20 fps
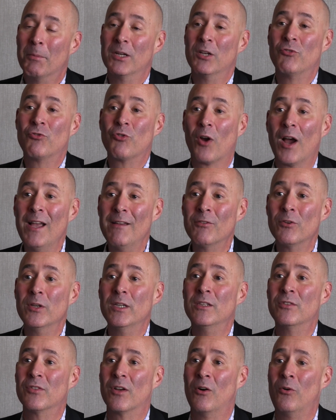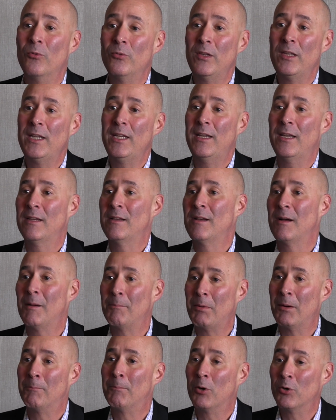but a driver is only
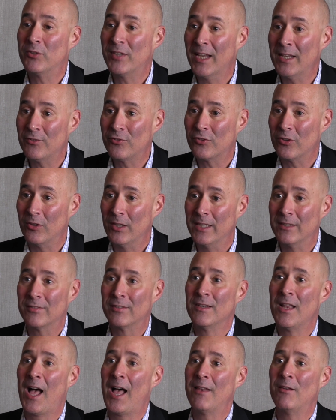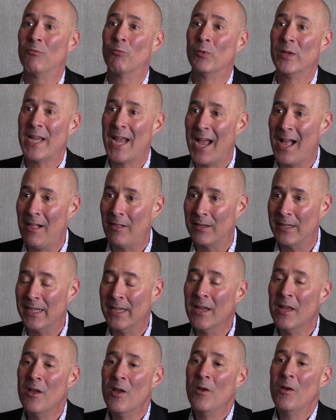a potential, it's not reality.
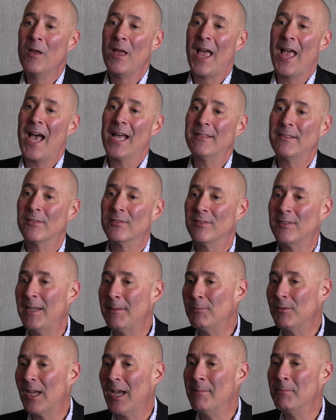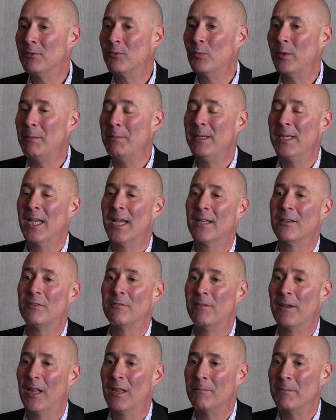At the same time as we began
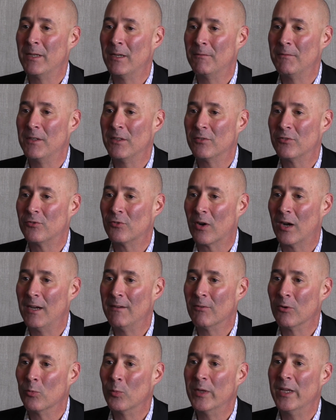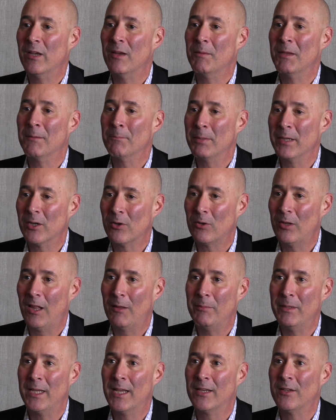development of this driver, we in
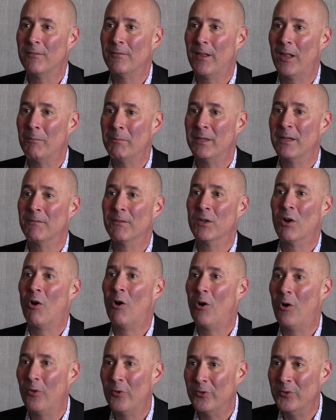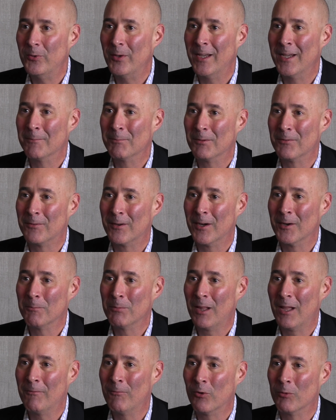parallel began development of an all-new amplifier
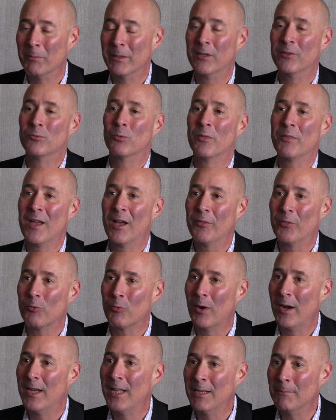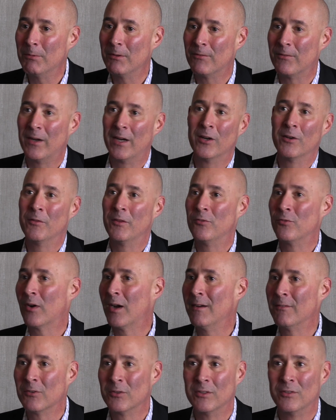platform, because without the right amplifier, the
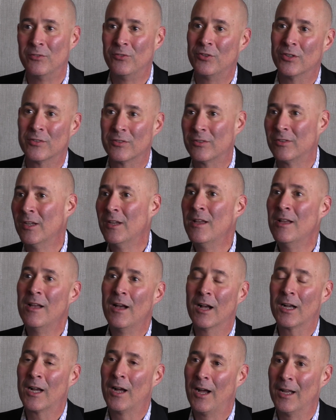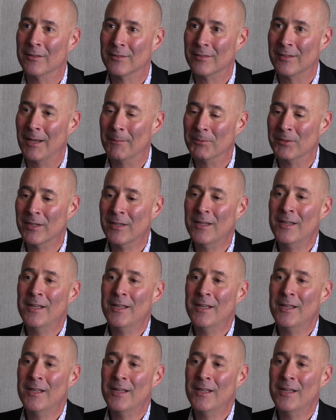driver is just a concept.